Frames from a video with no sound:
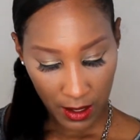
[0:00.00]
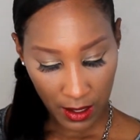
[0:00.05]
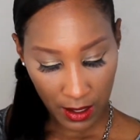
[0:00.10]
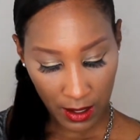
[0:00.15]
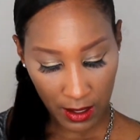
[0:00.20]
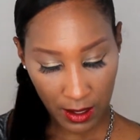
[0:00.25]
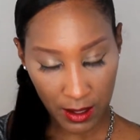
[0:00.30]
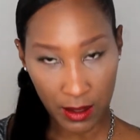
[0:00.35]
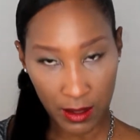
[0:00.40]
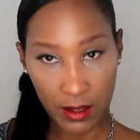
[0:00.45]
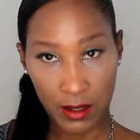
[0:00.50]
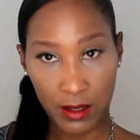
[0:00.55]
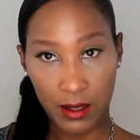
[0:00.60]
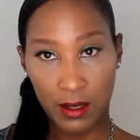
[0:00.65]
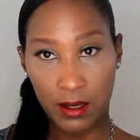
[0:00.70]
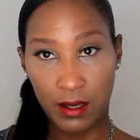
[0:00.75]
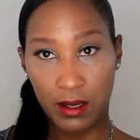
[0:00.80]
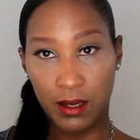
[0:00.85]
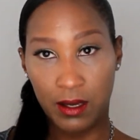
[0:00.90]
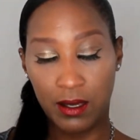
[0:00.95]
And
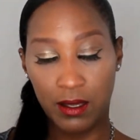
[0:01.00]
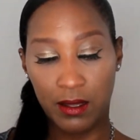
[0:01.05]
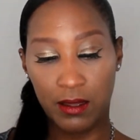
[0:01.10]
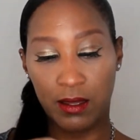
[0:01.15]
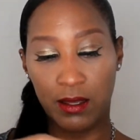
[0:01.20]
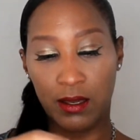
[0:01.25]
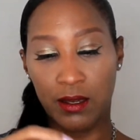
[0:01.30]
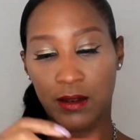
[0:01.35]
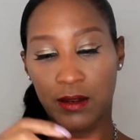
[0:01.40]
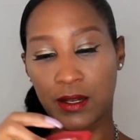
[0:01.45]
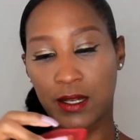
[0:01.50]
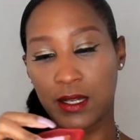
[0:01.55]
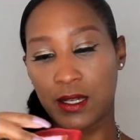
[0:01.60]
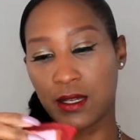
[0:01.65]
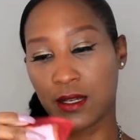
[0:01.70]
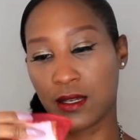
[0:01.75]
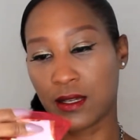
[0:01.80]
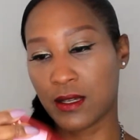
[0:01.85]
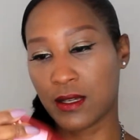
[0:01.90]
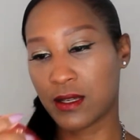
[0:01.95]
then there
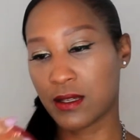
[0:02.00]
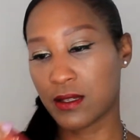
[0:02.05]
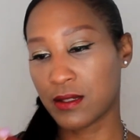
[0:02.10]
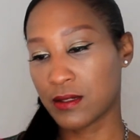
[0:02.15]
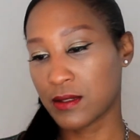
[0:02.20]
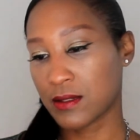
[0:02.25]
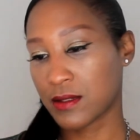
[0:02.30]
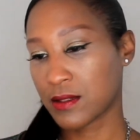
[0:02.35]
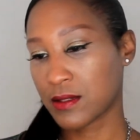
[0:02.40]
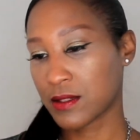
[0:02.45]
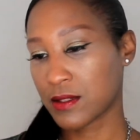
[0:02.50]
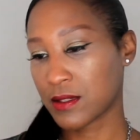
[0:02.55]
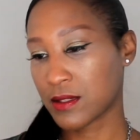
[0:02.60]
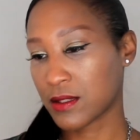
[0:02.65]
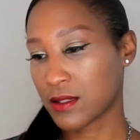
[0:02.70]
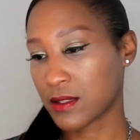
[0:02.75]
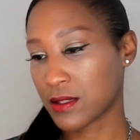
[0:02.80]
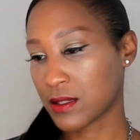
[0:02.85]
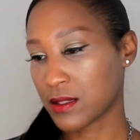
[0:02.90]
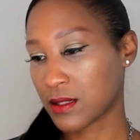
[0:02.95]

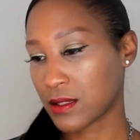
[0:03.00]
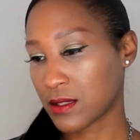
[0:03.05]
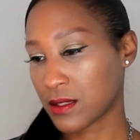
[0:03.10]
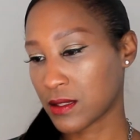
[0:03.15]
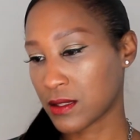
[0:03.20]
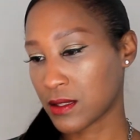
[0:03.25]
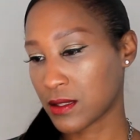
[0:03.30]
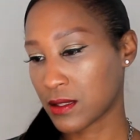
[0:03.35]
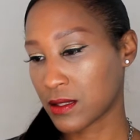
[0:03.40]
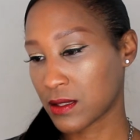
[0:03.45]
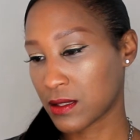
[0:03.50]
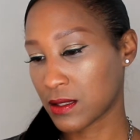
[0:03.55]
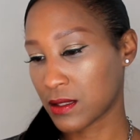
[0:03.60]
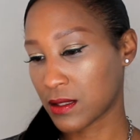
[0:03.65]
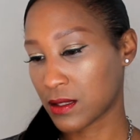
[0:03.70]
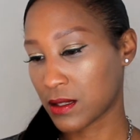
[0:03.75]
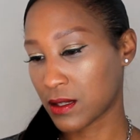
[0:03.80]
is,